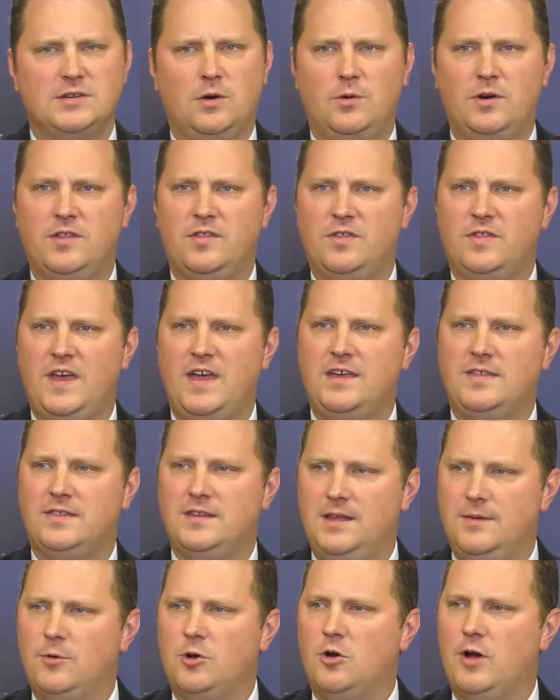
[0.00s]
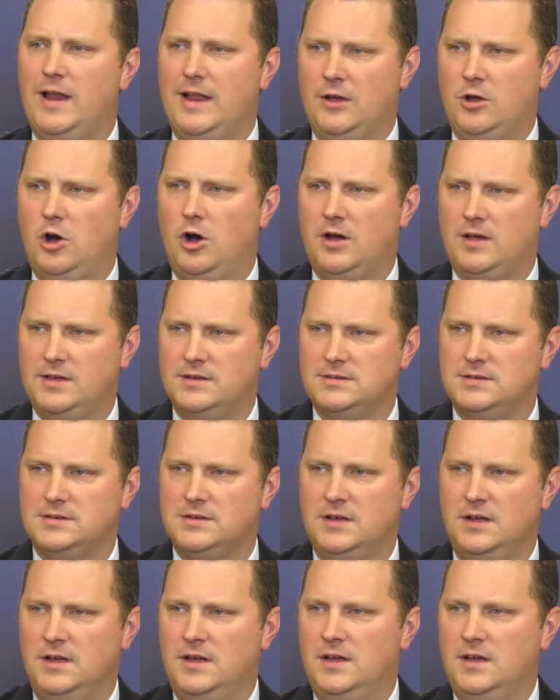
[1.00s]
I want to thank the Democratic caucus.